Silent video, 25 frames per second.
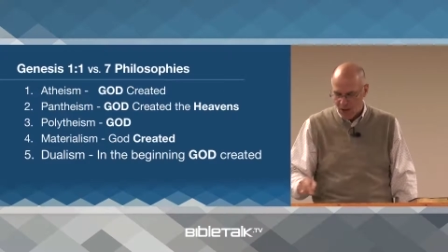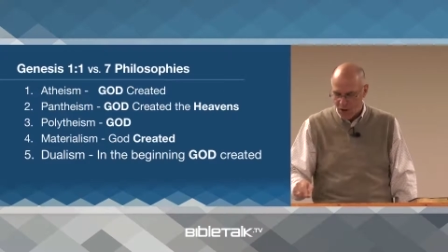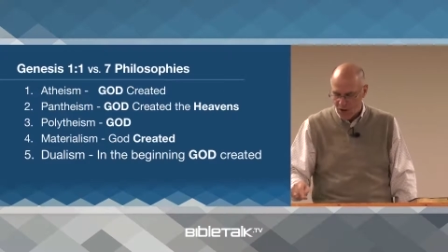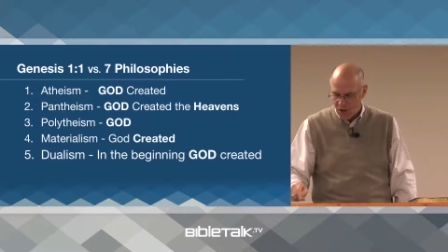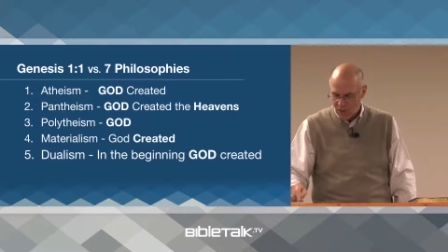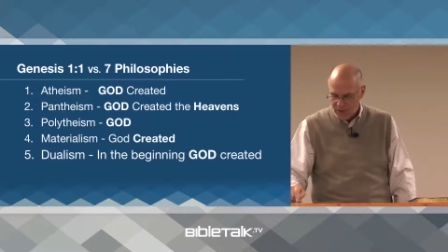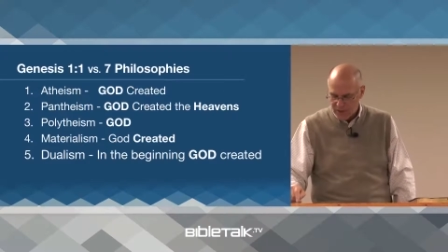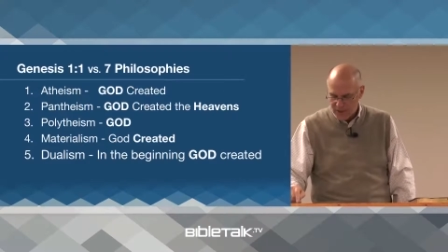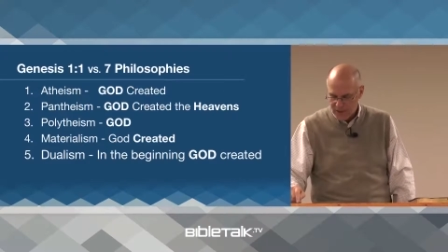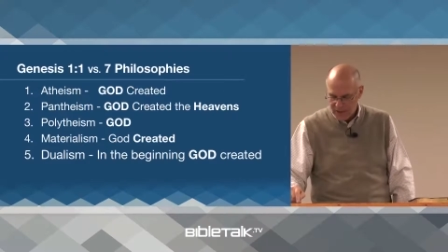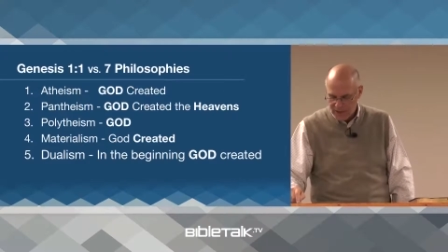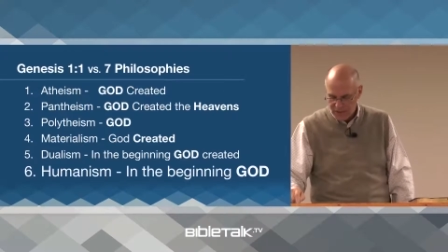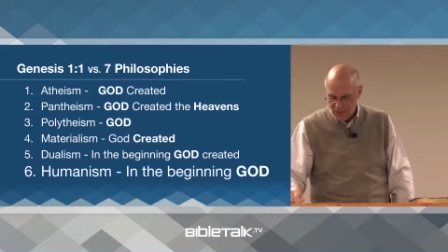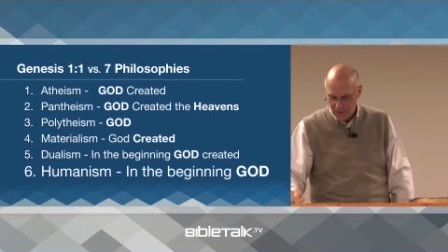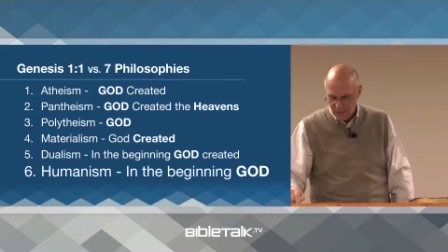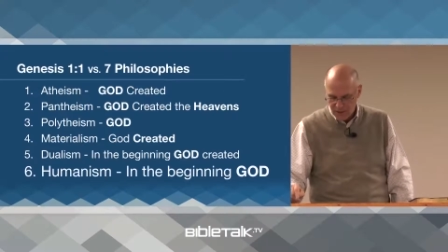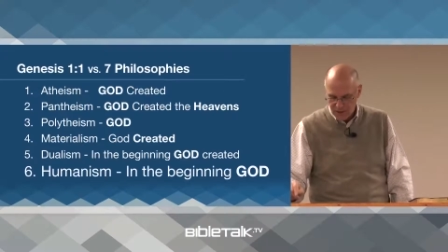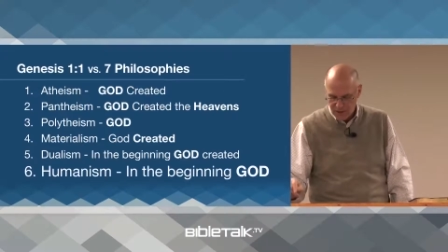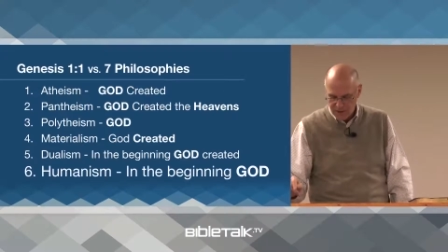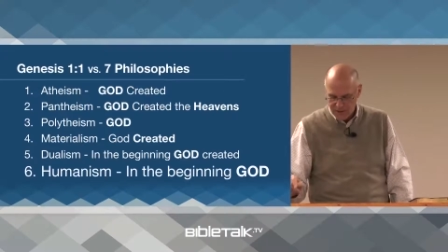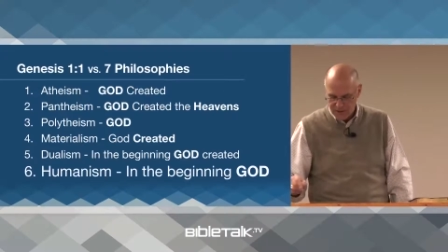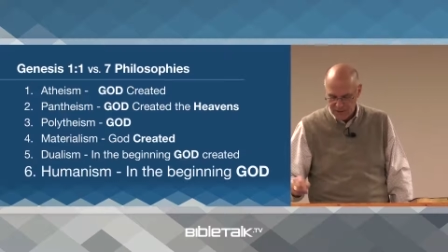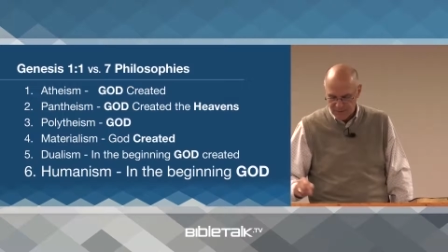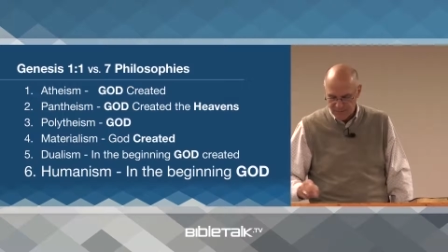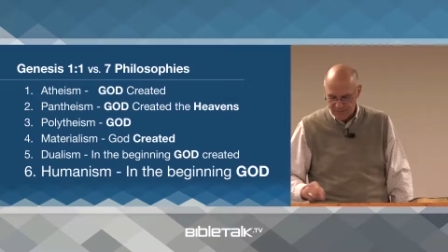Okay,
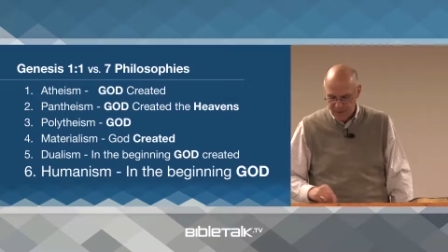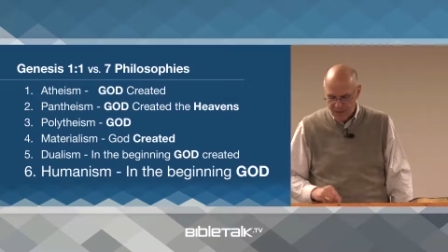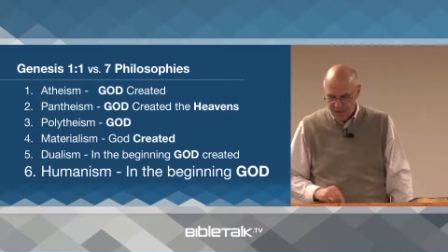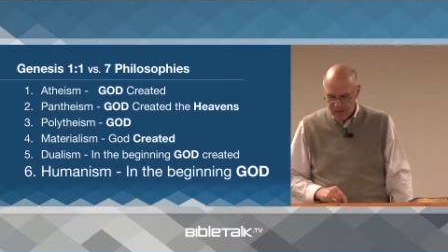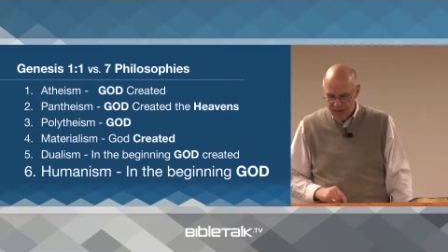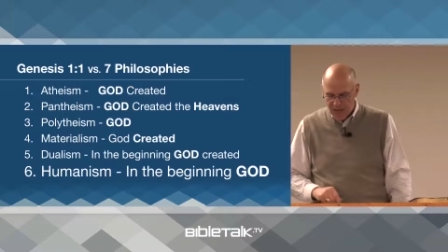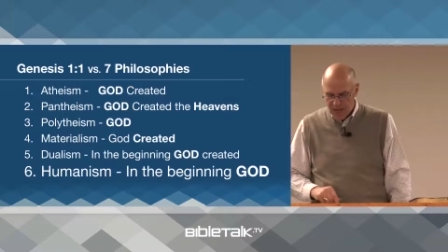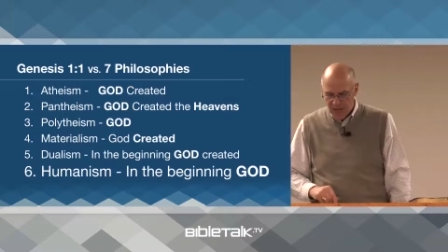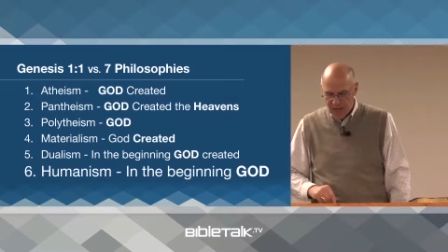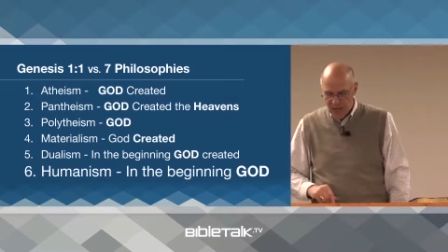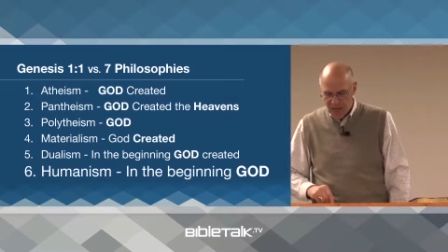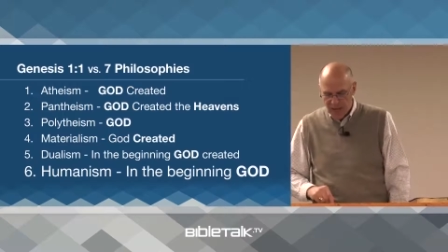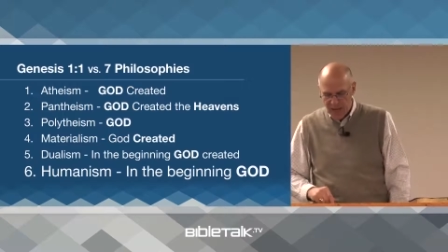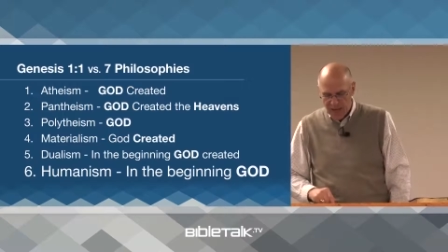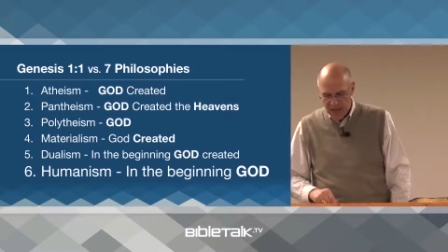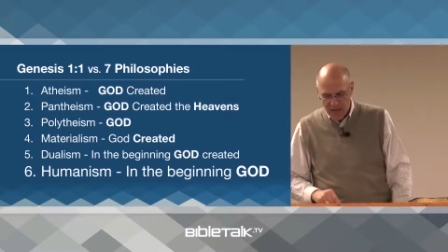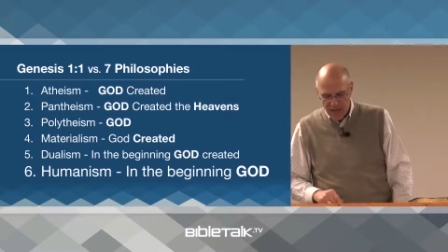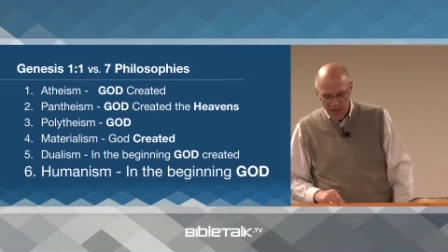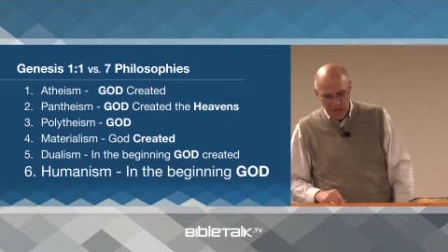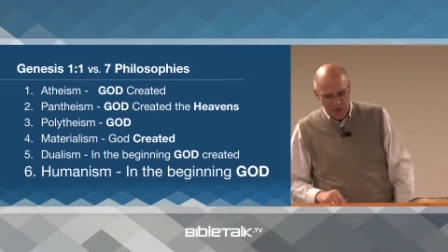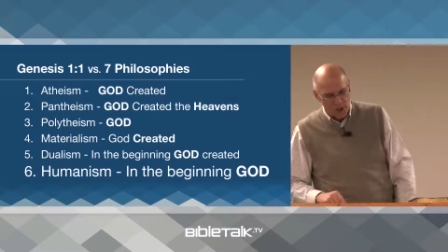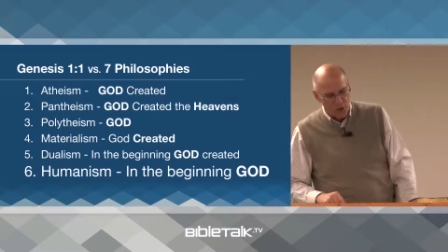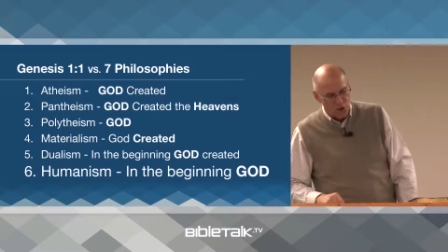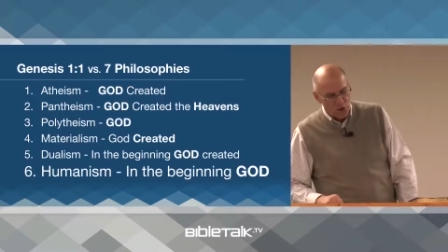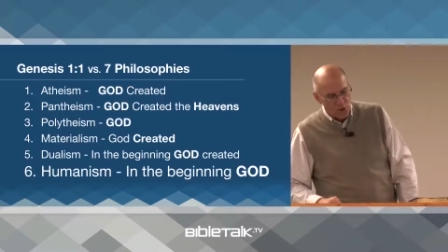dualism.
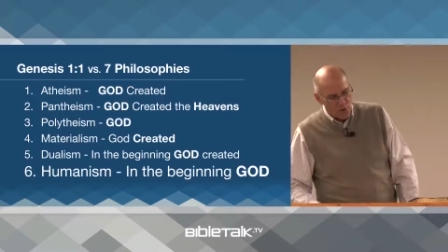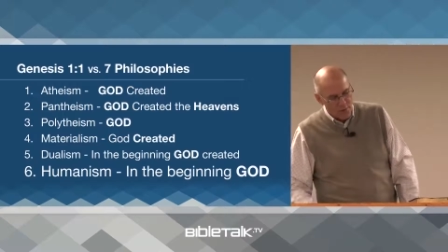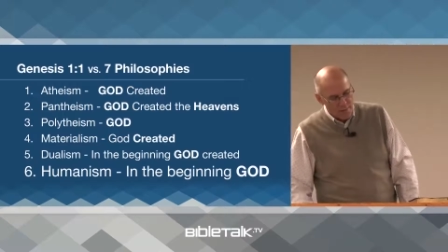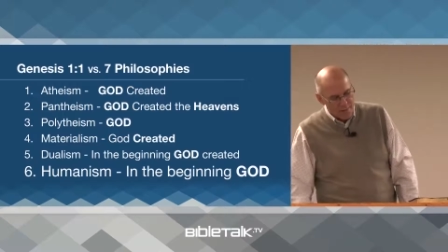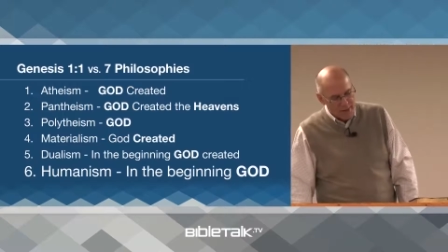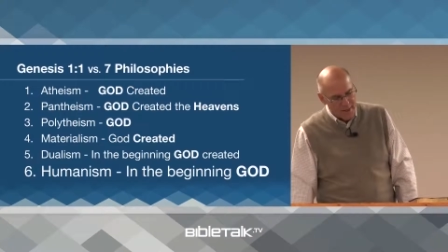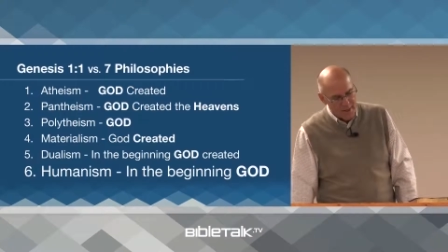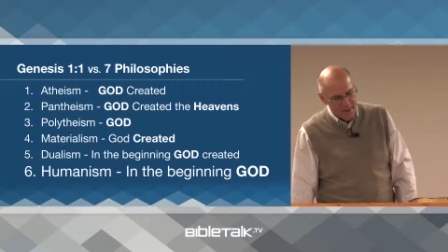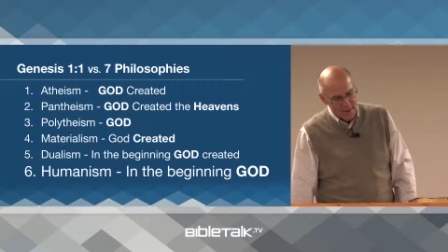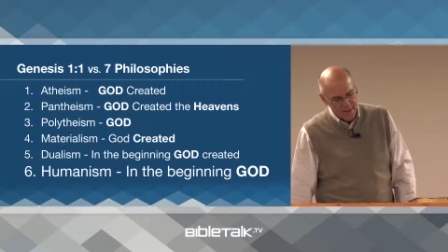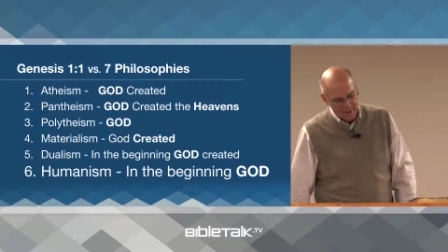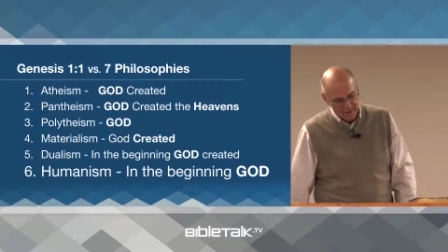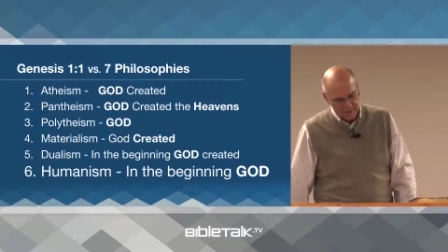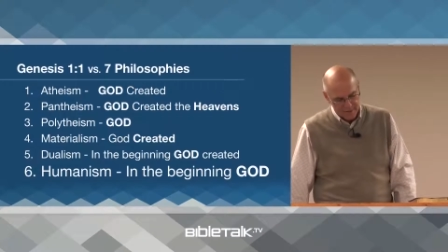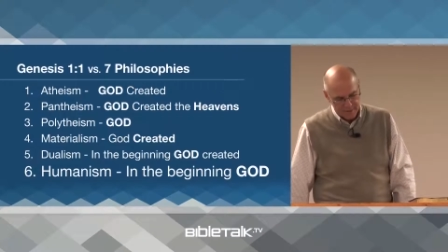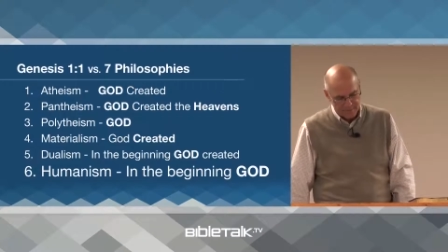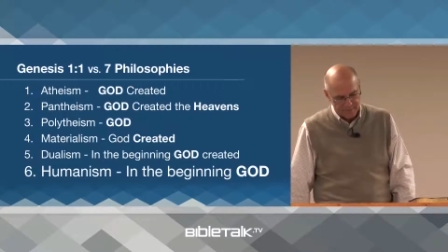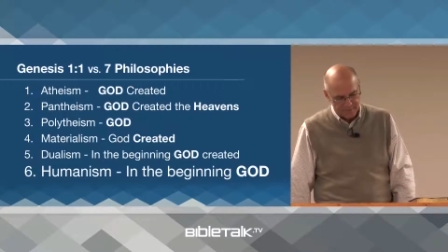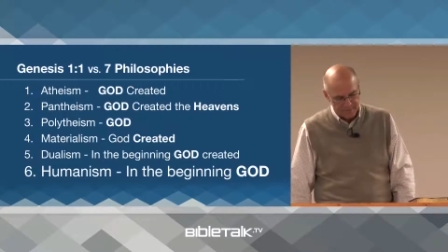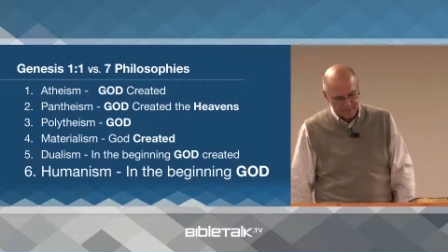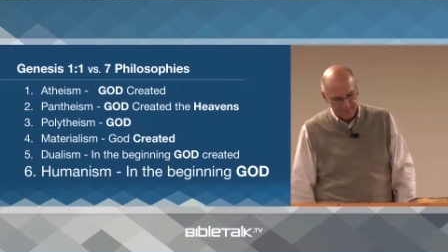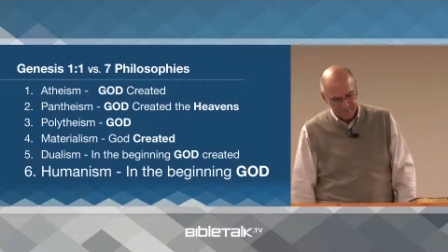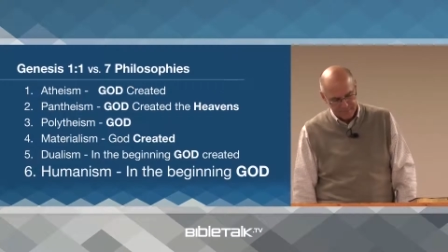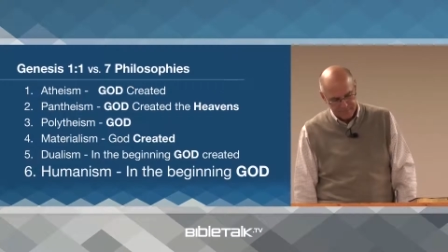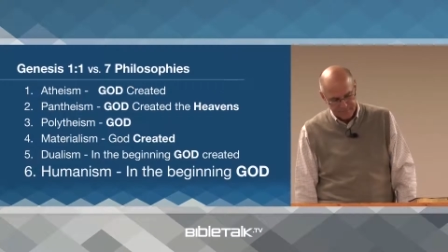Humanism.